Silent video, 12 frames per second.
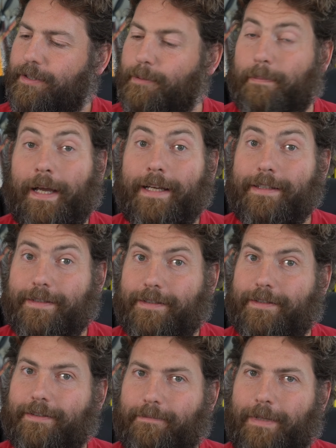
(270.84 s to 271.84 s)
the
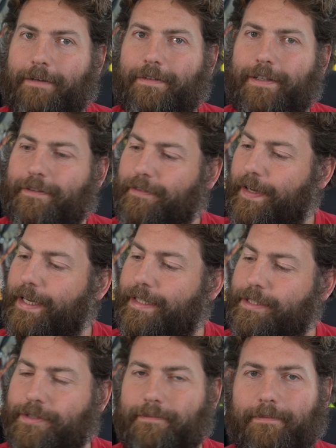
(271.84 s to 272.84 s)
best Mavic for
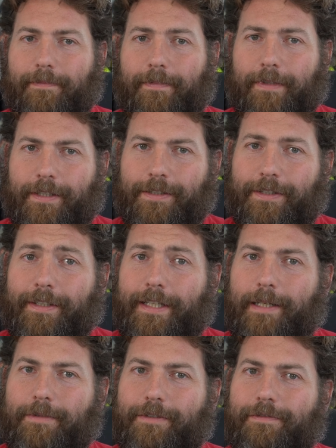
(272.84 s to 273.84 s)
action, because it can
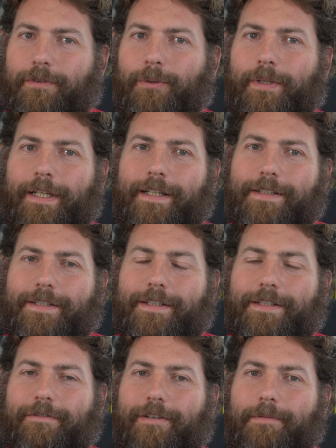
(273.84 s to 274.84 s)
capture 4K at
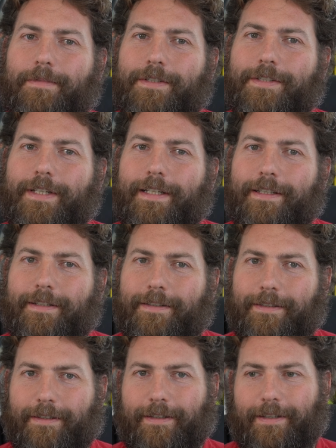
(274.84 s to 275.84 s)
60 frames a
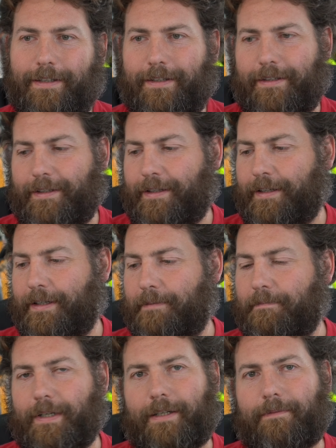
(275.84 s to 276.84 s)
second.
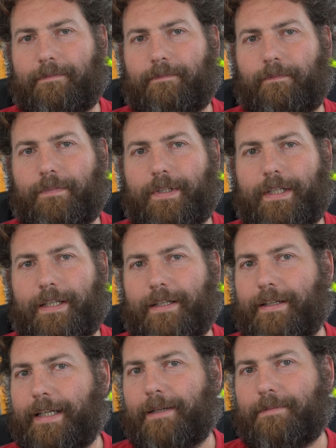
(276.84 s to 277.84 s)
It
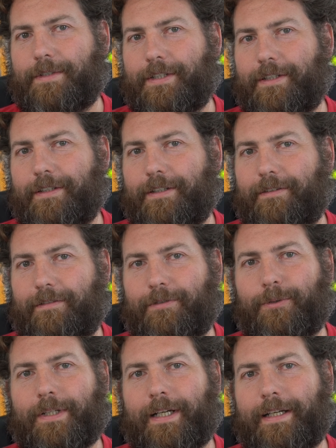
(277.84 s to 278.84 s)
can capture
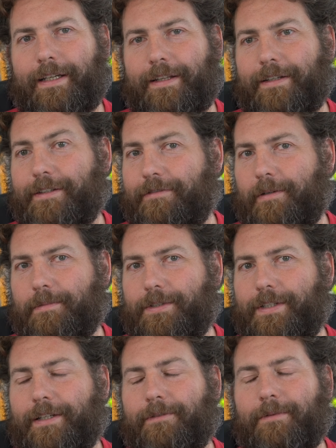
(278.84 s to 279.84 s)
4K 30 frames a
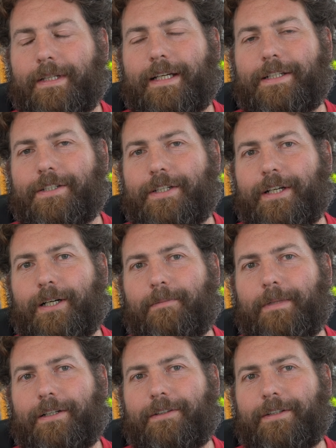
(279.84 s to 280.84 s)
second with HDR
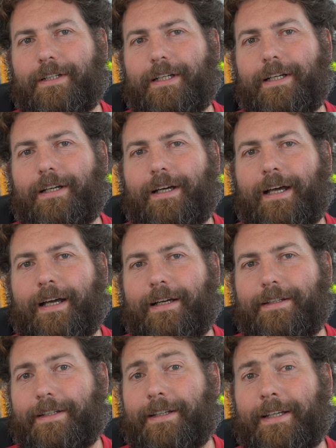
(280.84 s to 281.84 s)
mode,
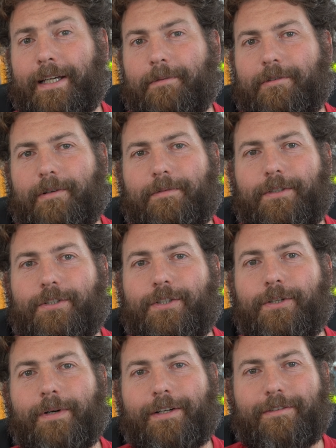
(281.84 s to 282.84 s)
and it can capture up to
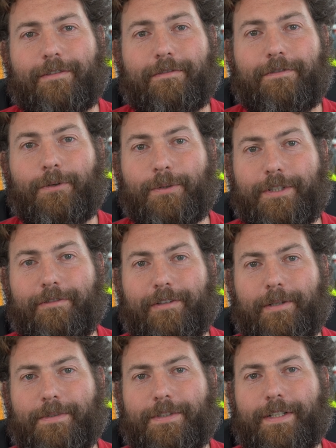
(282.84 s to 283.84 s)
240
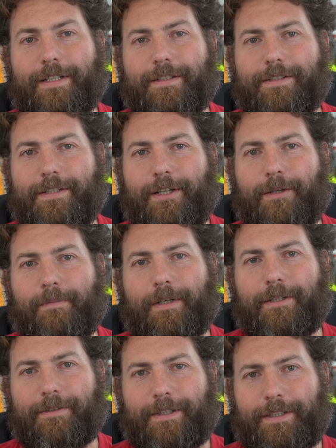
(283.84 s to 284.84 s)
frames a second
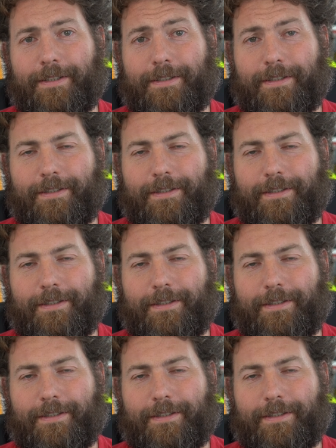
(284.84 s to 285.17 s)
slow-mo as